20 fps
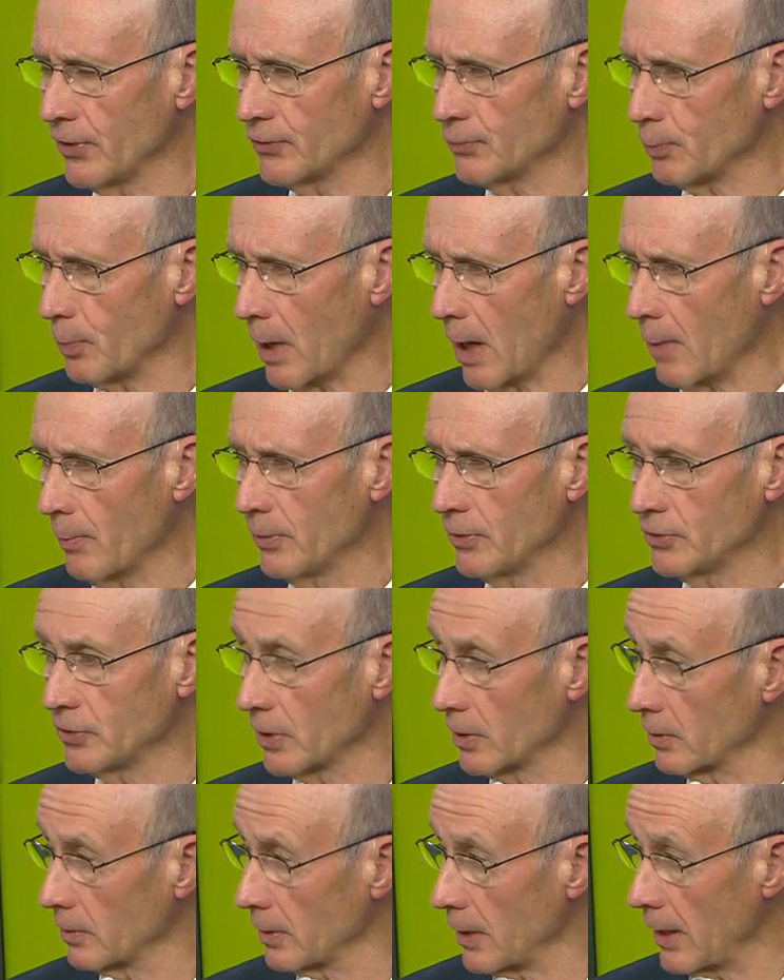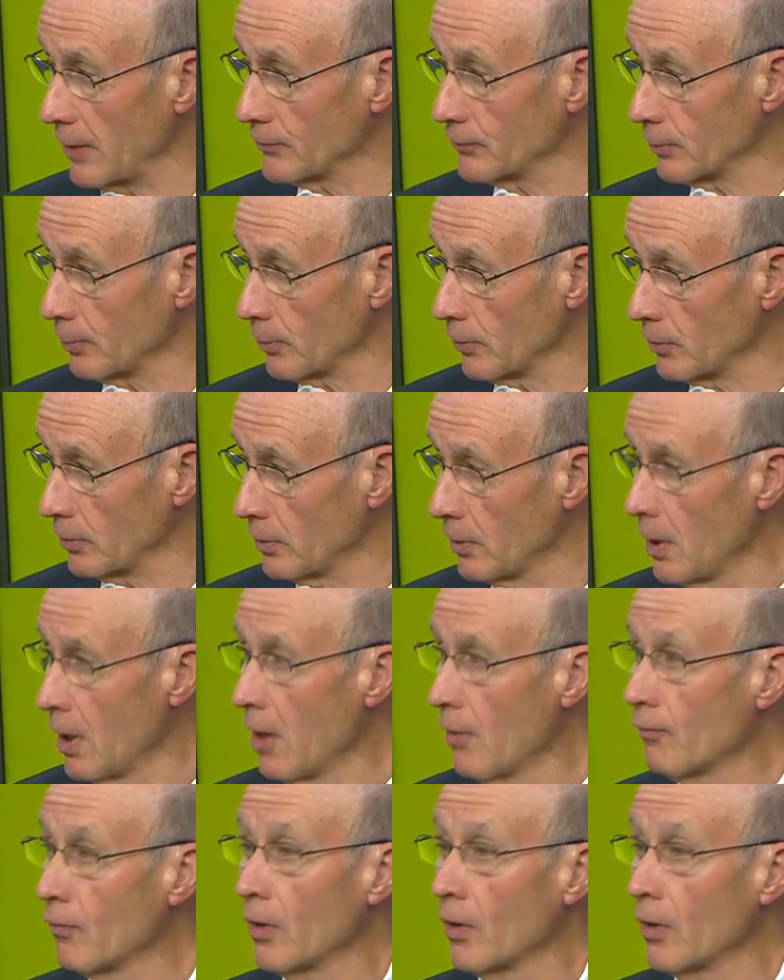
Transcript: it's probably generalizable mm-hmm.